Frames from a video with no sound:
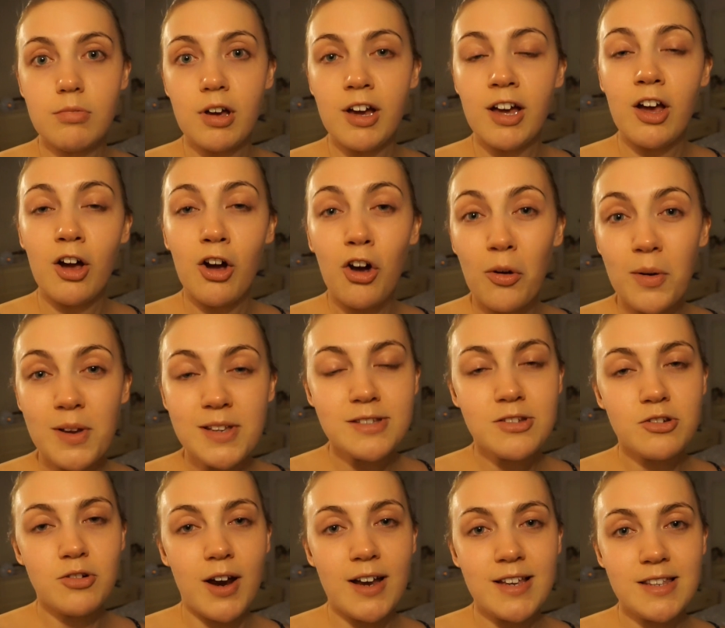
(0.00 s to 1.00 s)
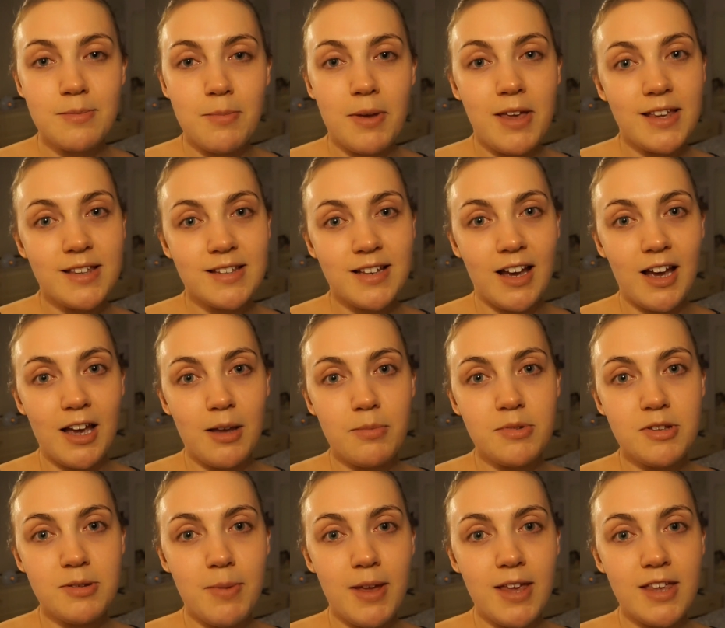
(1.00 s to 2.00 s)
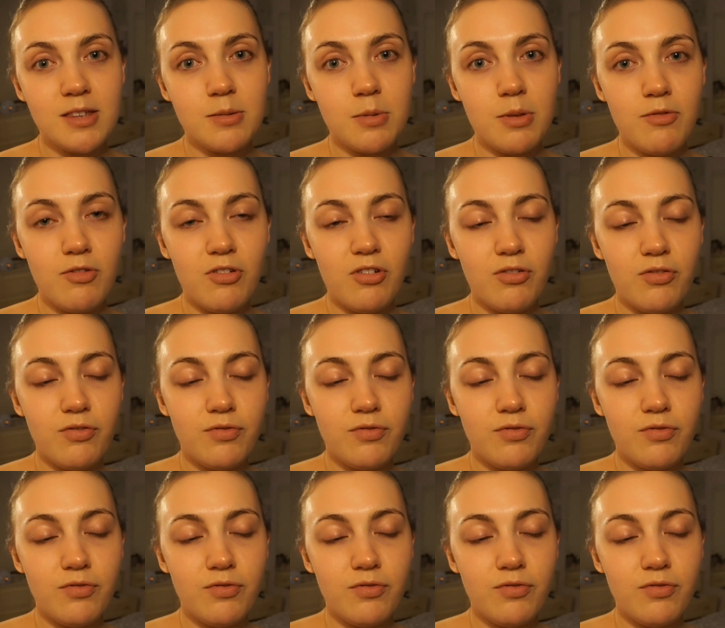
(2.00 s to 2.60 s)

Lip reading: I always try to make time to make something